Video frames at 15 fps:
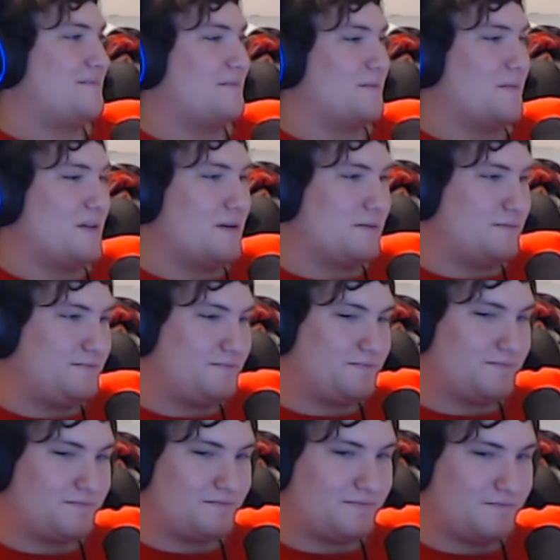Yeah, honestly,
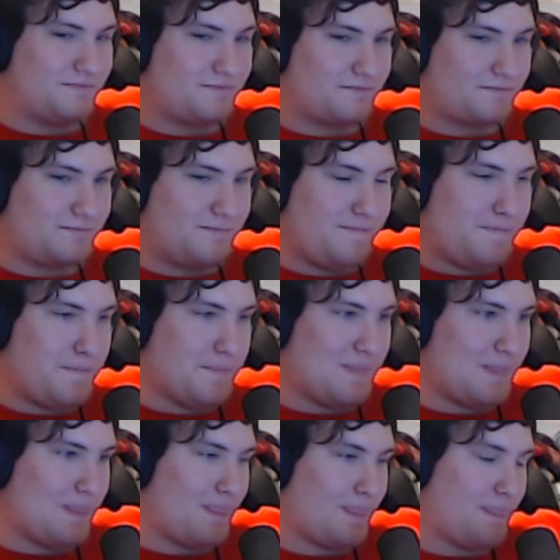Caustic is useless to me,
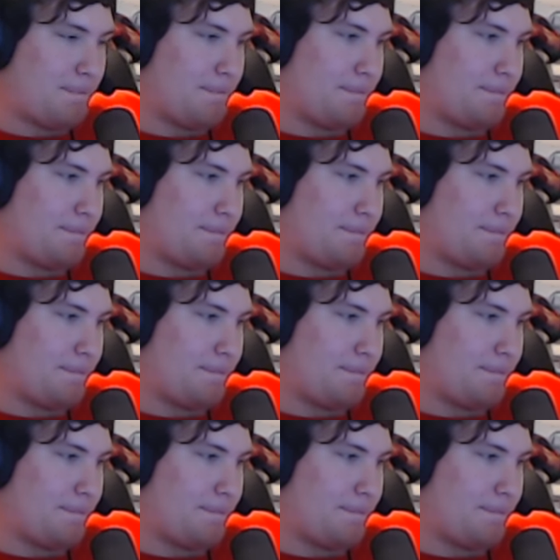bro.